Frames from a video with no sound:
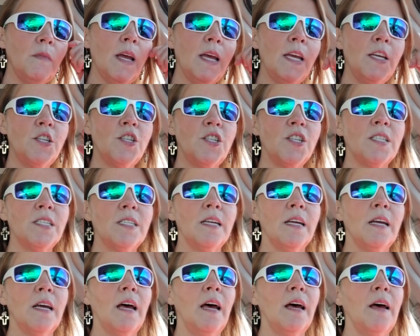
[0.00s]
It's just
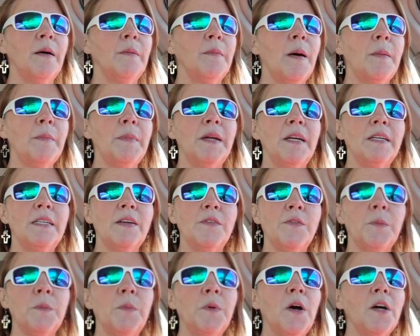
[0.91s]
a, um, I'm in a
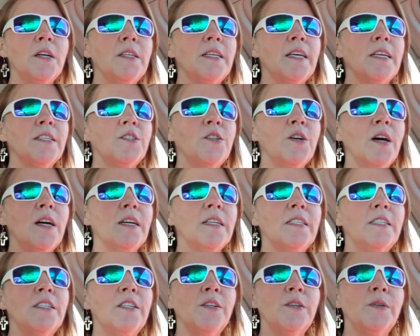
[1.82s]
different process
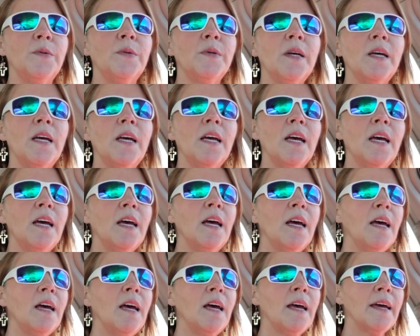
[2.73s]
trying
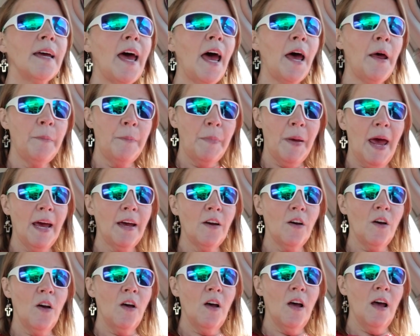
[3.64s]
to cut
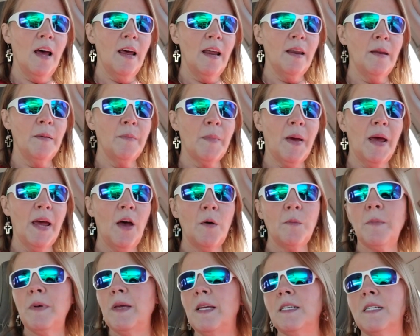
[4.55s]
back on my
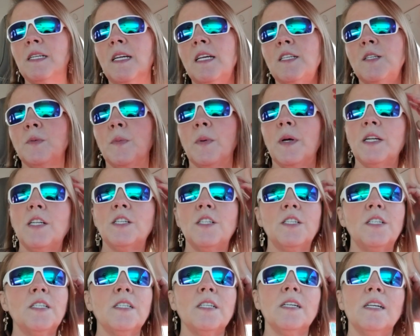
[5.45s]
home business, which,
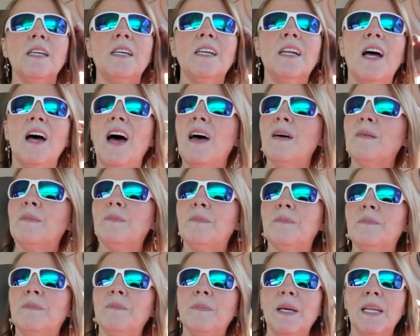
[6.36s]
you know,
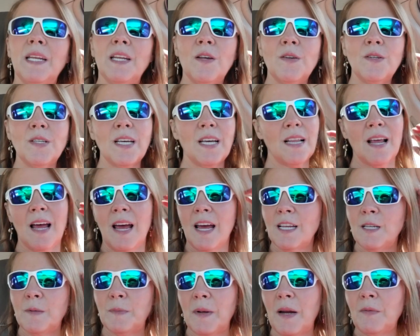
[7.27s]
I've been losing
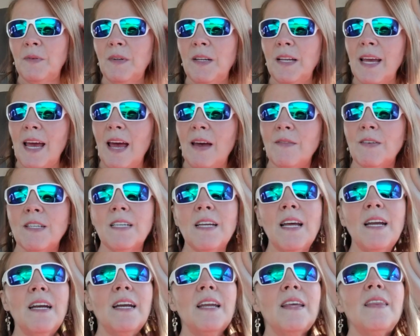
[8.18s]
clients, but I really haven't
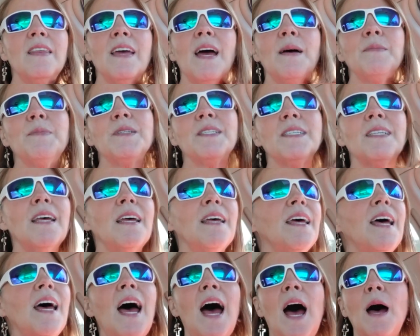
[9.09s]
done anything. I'm just
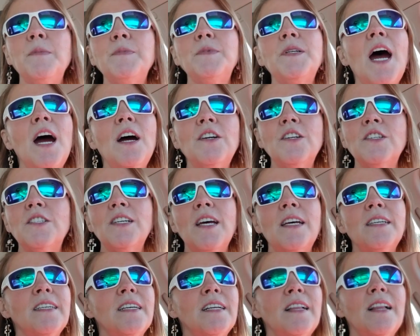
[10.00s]
I'm tired of
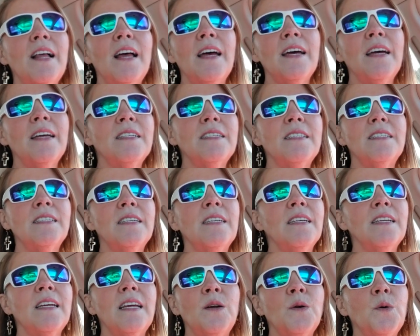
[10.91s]
chasing clients to
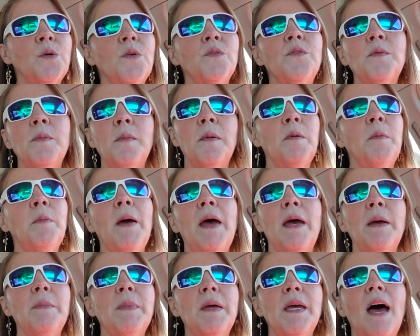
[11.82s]
in order for them to
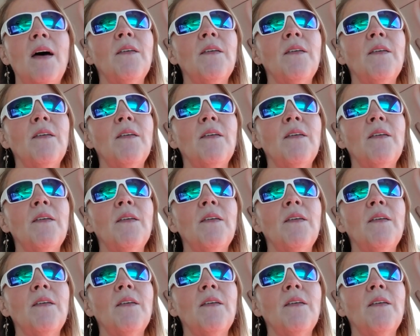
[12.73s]
pay me.